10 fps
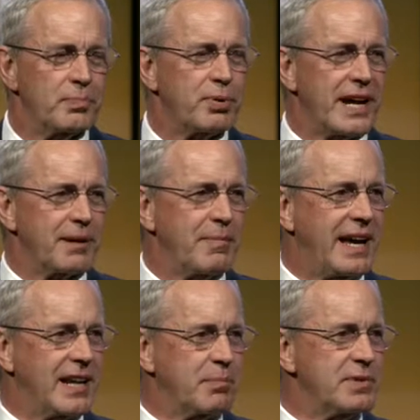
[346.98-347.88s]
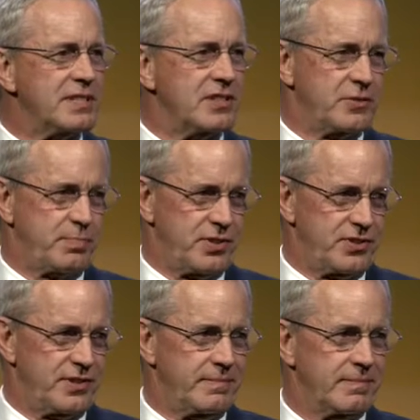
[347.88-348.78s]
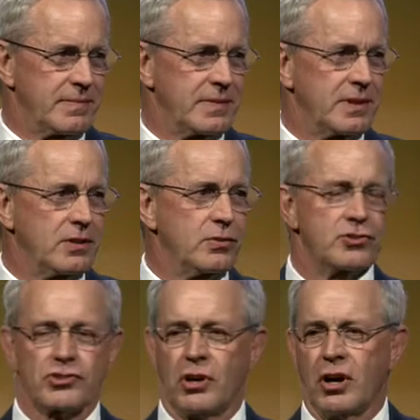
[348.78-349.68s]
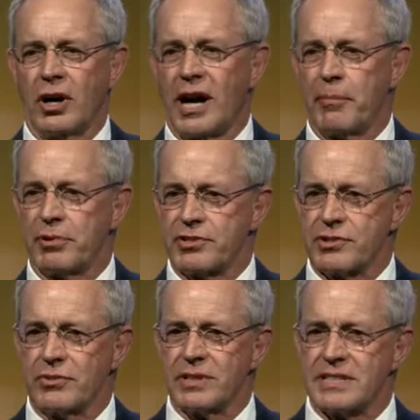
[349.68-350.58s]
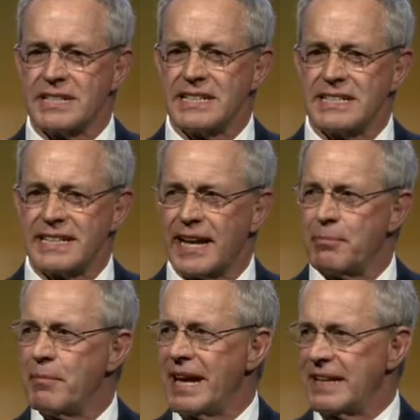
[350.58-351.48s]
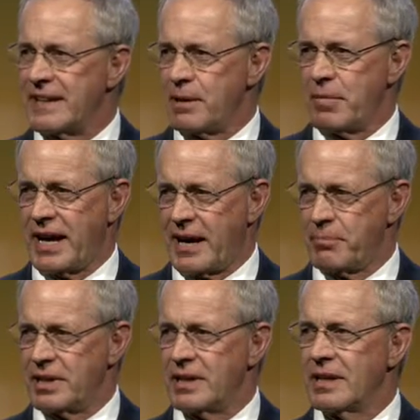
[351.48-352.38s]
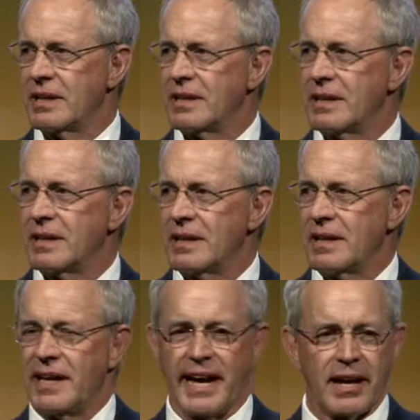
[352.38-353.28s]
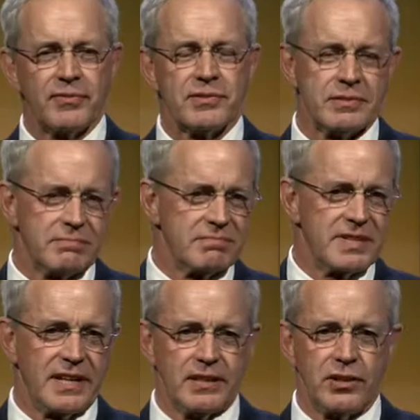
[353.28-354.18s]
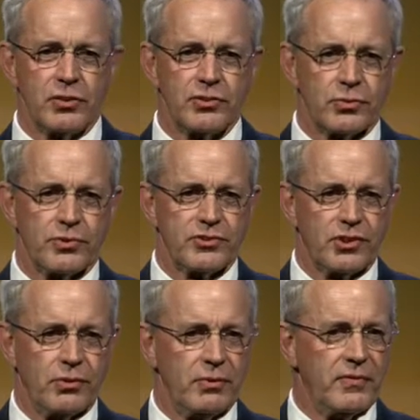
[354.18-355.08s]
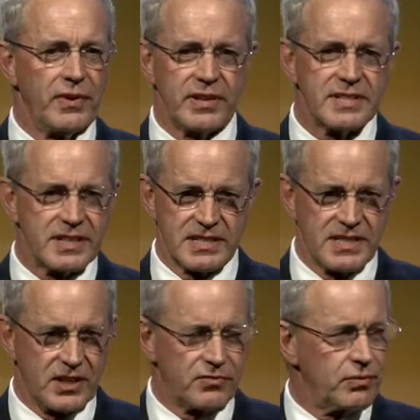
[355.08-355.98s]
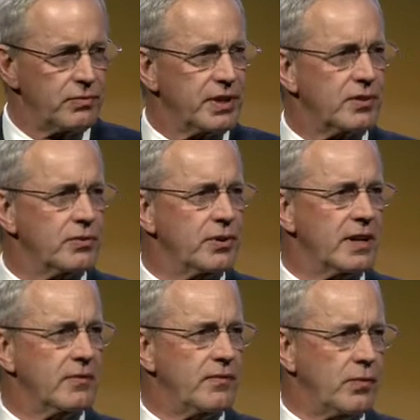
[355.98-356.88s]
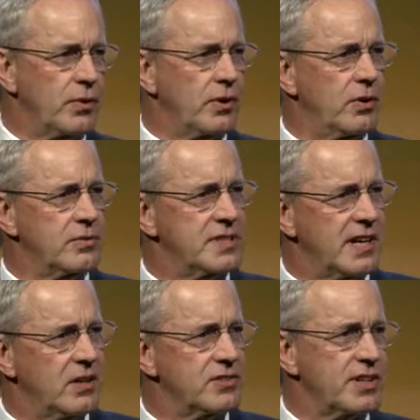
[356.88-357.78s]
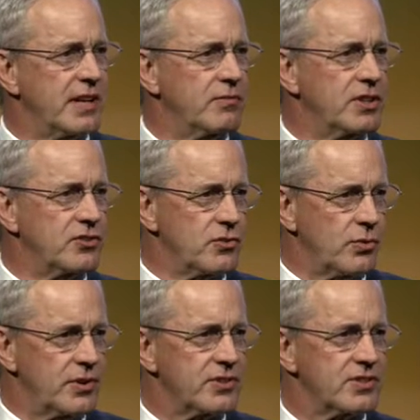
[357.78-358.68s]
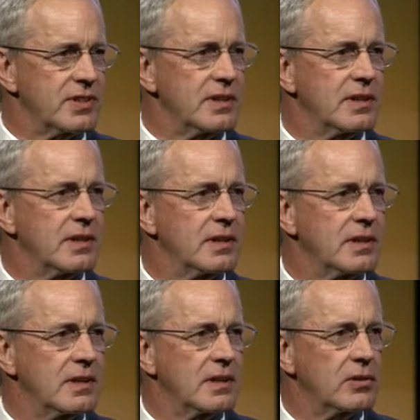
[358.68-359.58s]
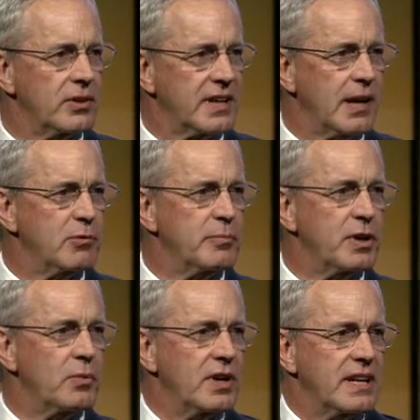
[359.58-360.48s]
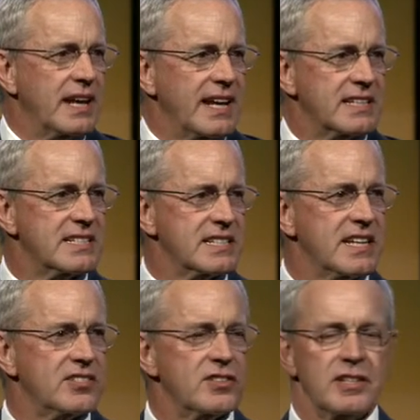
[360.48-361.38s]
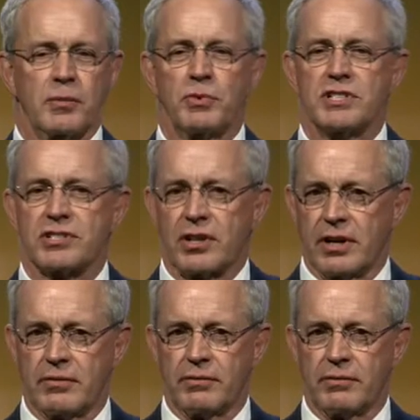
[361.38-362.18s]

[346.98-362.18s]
a pragmatic business person who saw opportunities and made them happen. After 10 years or so of very successful recruiting for hotels and resorts, Lori came to me one day and suggested that we start